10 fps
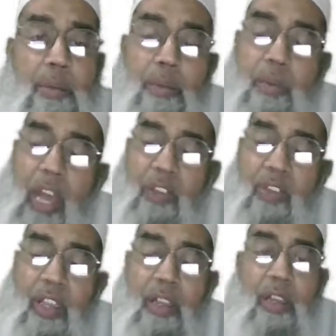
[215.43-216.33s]

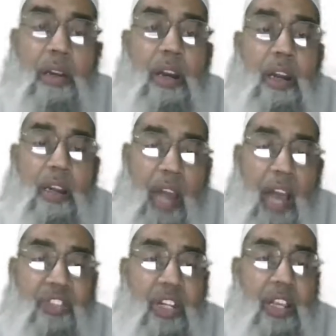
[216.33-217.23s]
having
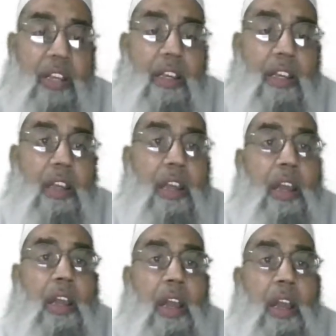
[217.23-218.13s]
casting.
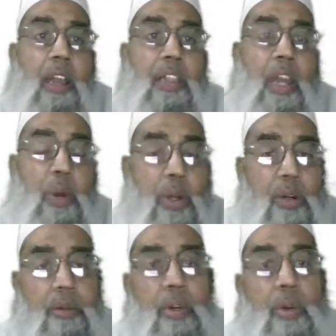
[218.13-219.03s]

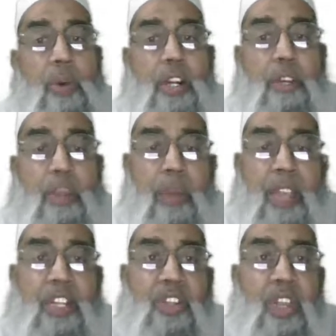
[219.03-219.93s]
Therefore, one of the
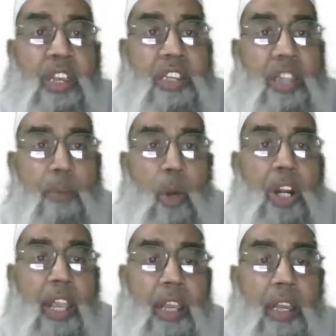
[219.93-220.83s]
major thing is the
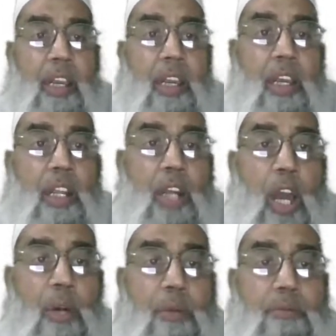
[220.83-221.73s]
molding.
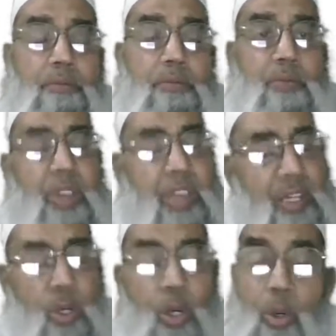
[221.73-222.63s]
Now we
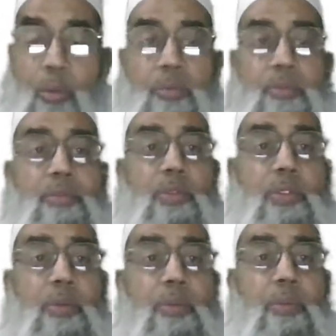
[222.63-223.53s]
can go
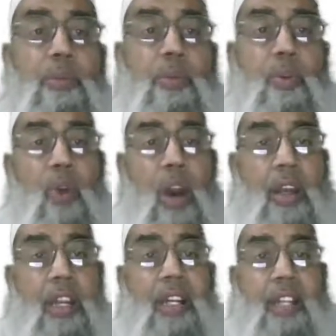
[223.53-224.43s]

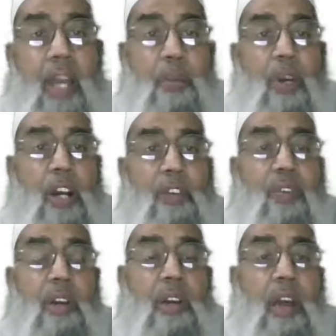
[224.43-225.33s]
for any type of
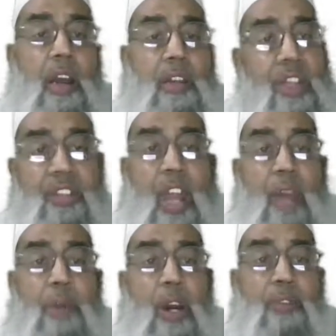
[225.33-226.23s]
these
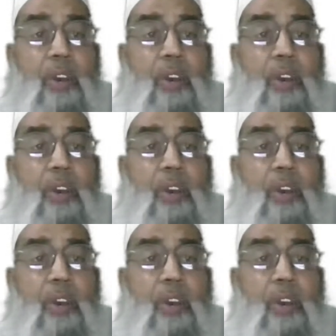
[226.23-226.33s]
type of